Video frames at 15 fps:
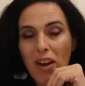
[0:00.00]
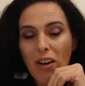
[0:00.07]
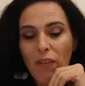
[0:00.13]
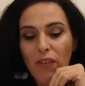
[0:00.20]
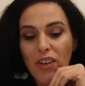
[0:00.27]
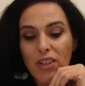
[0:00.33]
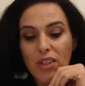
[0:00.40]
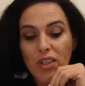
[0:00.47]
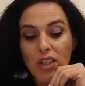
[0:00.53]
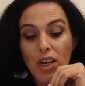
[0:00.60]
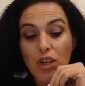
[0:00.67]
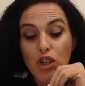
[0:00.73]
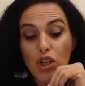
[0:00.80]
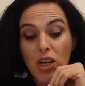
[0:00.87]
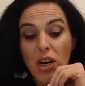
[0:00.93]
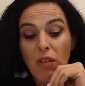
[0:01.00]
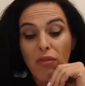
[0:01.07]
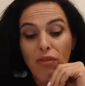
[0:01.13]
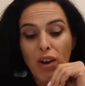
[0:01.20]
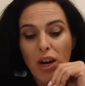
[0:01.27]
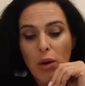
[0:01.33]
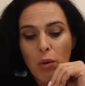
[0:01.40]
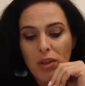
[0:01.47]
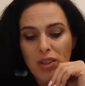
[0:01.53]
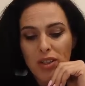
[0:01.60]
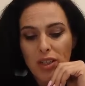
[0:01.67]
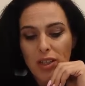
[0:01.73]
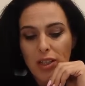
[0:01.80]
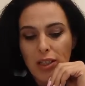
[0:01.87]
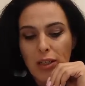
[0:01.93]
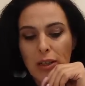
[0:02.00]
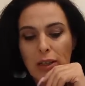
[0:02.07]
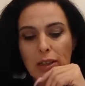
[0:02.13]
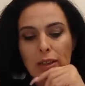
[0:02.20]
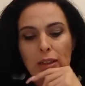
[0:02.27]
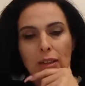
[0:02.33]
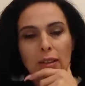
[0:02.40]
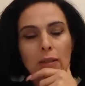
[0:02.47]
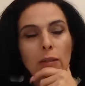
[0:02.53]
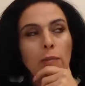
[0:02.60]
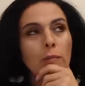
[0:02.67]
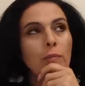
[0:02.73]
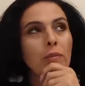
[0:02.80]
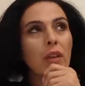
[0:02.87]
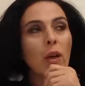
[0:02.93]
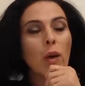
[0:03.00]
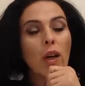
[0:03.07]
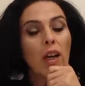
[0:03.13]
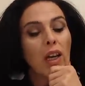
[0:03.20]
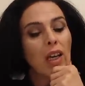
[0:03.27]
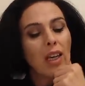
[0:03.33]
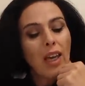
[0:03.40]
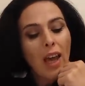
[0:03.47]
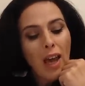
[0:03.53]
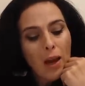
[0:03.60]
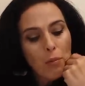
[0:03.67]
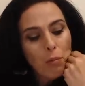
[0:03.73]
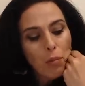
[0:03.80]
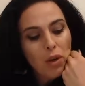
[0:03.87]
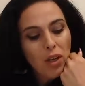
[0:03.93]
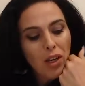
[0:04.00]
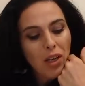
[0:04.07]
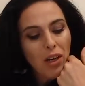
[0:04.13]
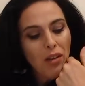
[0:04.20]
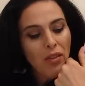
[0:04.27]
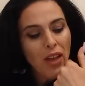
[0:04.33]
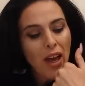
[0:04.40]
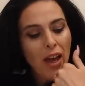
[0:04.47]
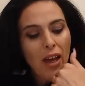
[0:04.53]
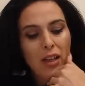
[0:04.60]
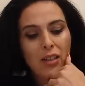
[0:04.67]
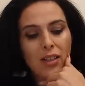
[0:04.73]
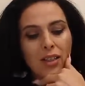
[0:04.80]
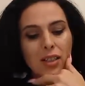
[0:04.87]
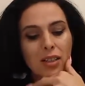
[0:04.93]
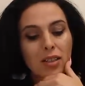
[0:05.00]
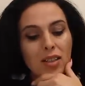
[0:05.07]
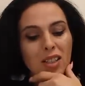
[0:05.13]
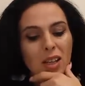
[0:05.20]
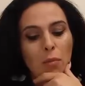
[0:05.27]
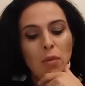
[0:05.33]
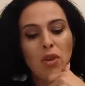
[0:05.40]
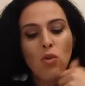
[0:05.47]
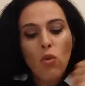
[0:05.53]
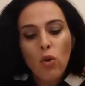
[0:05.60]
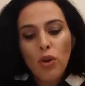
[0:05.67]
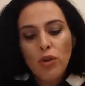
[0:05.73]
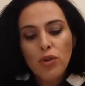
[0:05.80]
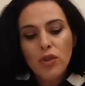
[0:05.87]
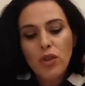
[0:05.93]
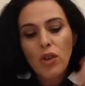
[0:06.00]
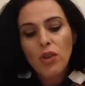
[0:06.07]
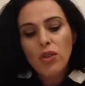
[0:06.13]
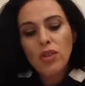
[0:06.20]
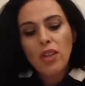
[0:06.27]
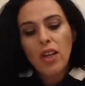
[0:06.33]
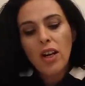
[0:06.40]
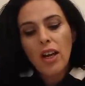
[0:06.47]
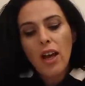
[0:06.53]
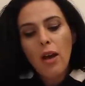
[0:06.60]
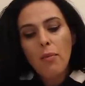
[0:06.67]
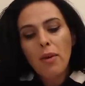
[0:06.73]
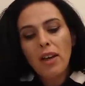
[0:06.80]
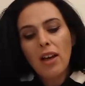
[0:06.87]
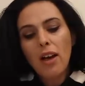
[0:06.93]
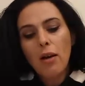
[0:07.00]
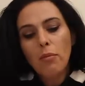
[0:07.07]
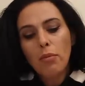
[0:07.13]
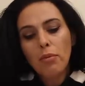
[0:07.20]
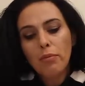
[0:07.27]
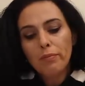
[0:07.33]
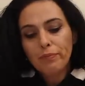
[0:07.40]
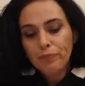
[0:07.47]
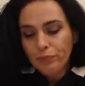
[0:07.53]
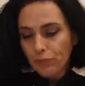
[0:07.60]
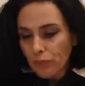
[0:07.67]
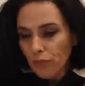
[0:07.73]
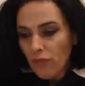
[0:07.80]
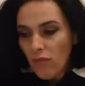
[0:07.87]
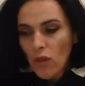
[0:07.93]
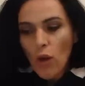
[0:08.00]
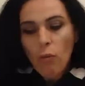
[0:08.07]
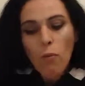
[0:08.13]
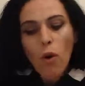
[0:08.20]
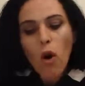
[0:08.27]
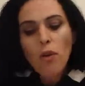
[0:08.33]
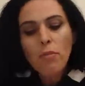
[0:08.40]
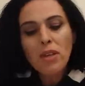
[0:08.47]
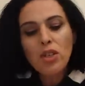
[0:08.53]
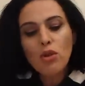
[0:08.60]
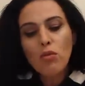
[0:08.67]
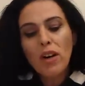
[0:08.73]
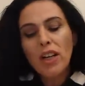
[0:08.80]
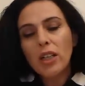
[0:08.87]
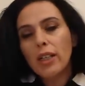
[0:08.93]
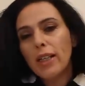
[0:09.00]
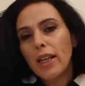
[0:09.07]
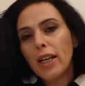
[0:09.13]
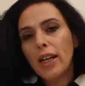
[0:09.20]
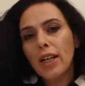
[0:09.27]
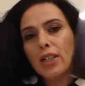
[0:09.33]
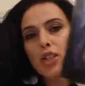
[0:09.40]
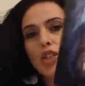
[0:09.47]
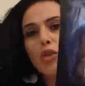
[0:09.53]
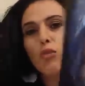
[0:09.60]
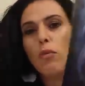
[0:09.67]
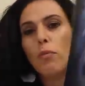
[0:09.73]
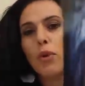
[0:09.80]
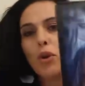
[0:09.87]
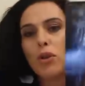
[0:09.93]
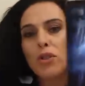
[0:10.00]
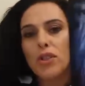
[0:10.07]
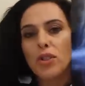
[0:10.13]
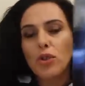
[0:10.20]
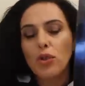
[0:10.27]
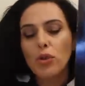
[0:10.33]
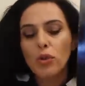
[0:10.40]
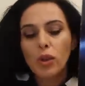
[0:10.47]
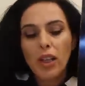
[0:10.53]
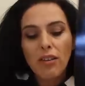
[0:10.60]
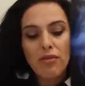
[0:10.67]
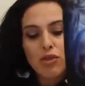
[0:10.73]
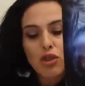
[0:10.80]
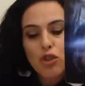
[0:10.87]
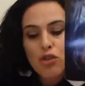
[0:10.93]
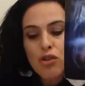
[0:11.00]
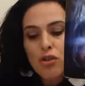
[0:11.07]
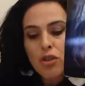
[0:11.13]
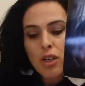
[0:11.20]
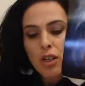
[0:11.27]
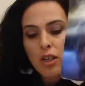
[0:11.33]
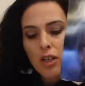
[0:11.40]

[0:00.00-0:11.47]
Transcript: a manifestation and a frequency. It can be that some of your concerns that are coming up might be directly connected to a person who left you.